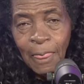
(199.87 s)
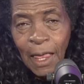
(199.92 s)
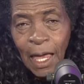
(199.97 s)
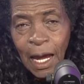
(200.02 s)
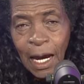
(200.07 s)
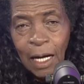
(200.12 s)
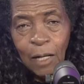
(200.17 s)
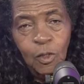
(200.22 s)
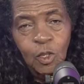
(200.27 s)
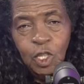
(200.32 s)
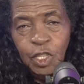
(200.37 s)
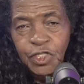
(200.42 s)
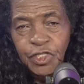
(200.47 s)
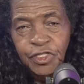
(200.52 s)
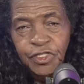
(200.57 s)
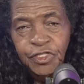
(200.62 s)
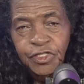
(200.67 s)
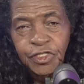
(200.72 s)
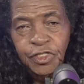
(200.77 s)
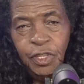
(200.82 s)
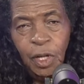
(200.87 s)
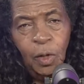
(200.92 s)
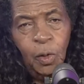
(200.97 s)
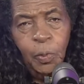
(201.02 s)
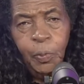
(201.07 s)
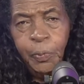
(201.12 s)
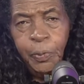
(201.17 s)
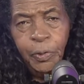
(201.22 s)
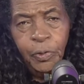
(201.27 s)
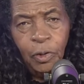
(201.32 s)
I was so
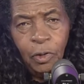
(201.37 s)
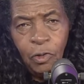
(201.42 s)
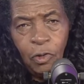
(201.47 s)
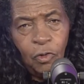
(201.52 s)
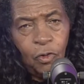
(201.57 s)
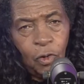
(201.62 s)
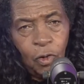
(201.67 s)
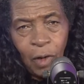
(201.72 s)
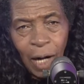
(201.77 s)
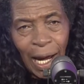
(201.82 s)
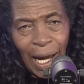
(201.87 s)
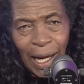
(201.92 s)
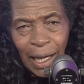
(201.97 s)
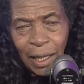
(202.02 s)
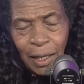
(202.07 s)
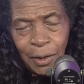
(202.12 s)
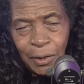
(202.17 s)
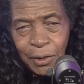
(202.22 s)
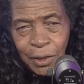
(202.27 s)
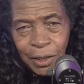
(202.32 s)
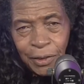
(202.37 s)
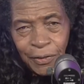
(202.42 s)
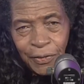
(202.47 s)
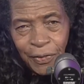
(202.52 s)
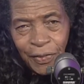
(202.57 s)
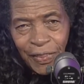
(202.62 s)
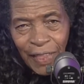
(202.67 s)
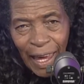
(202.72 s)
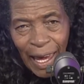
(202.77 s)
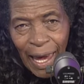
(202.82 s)
proud
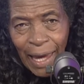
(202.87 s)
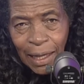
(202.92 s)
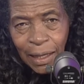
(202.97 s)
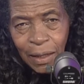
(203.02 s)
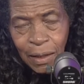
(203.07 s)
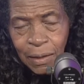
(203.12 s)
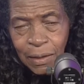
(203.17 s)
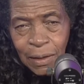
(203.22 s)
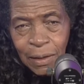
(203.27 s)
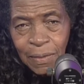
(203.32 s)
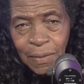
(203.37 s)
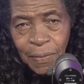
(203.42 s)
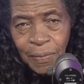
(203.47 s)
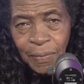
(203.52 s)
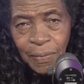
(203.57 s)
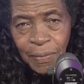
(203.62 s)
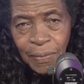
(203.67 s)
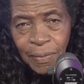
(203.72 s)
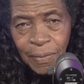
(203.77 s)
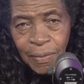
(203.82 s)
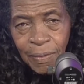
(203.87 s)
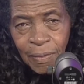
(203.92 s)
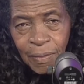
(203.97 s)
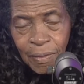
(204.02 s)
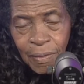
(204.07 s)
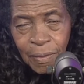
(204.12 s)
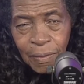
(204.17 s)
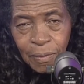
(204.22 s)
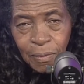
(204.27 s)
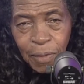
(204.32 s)
of that
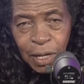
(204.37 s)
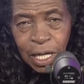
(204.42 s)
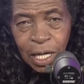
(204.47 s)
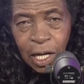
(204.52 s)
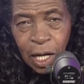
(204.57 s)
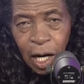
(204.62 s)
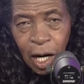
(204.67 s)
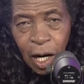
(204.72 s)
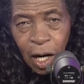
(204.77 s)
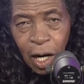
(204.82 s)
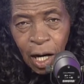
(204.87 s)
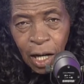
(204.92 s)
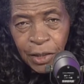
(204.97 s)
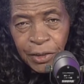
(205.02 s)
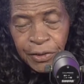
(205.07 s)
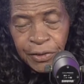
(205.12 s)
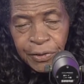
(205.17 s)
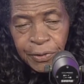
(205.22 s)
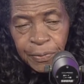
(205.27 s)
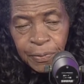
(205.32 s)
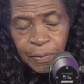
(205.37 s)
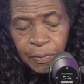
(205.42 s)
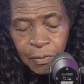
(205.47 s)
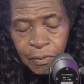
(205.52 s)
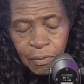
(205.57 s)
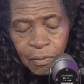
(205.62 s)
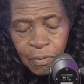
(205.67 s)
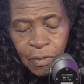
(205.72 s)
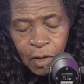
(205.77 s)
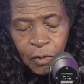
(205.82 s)
because
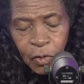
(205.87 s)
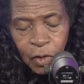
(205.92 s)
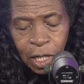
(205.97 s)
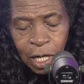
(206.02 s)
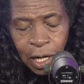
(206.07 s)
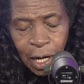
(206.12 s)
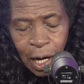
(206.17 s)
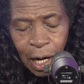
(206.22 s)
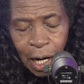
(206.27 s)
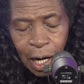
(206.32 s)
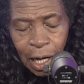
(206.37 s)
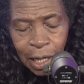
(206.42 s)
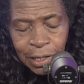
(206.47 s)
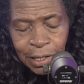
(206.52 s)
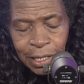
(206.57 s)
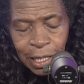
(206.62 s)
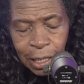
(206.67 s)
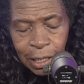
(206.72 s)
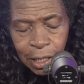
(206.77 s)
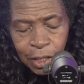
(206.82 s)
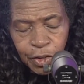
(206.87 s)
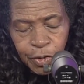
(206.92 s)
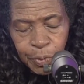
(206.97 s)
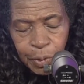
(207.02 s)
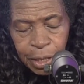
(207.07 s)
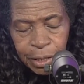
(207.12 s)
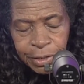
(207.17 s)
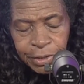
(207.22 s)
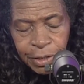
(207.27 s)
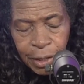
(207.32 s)
when God tells
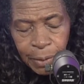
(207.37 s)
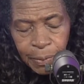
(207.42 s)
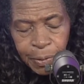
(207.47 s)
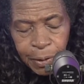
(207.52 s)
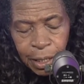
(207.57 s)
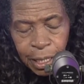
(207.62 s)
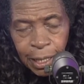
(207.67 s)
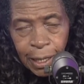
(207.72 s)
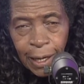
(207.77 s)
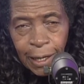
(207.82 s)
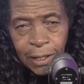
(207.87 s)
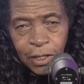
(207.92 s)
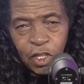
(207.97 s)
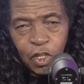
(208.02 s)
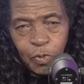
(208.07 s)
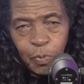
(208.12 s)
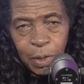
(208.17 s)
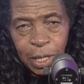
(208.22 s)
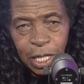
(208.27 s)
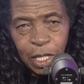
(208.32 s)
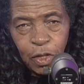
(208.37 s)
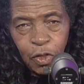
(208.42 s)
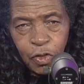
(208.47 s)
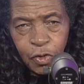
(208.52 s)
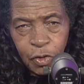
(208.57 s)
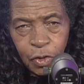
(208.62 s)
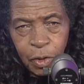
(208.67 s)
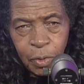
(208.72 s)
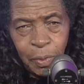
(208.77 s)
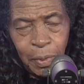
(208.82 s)
me something and speak
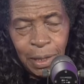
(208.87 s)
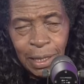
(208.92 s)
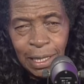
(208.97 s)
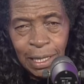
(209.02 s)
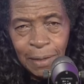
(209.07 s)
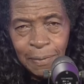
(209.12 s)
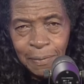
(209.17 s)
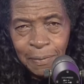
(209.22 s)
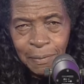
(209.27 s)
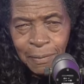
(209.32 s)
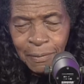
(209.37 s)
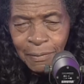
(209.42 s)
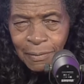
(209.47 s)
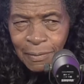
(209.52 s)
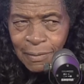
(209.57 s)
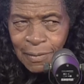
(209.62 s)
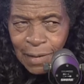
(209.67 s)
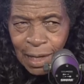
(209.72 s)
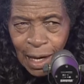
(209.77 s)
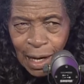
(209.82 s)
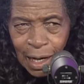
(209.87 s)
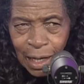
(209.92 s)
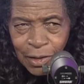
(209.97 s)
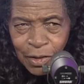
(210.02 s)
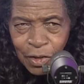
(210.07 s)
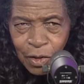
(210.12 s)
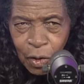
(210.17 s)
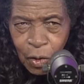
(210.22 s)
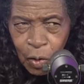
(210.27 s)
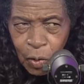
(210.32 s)
through me, I
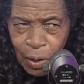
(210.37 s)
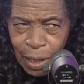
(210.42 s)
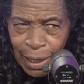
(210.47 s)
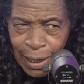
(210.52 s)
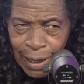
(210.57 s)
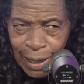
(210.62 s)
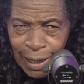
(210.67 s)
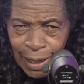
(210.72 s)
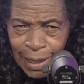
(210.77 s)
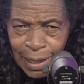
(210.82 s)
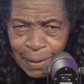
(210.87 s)
say, okay,